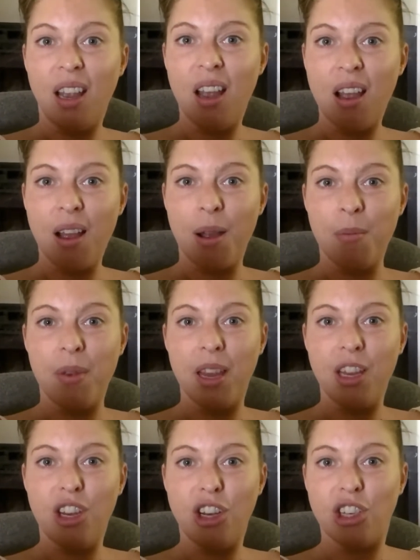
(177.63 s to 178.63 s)

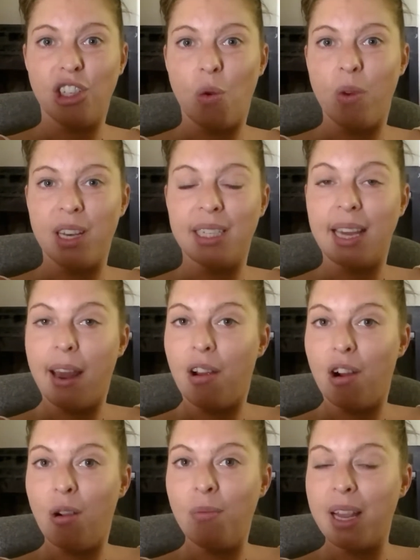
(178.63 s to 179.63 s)
You just don't want to
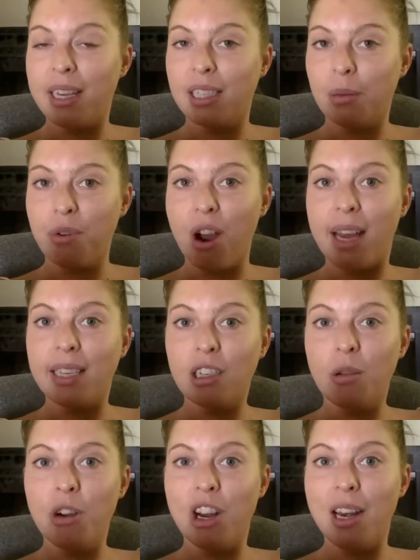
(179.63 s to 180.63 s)
scare them, like surprise
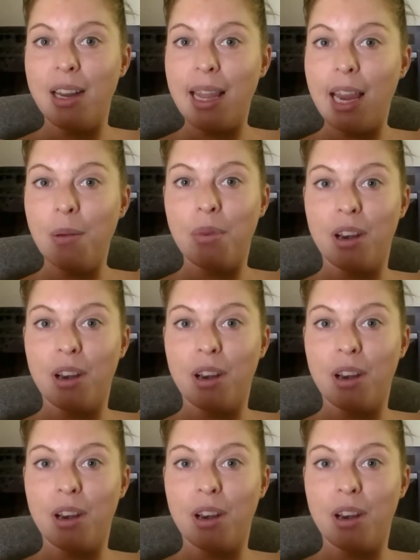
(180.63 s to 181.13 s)
them or anything.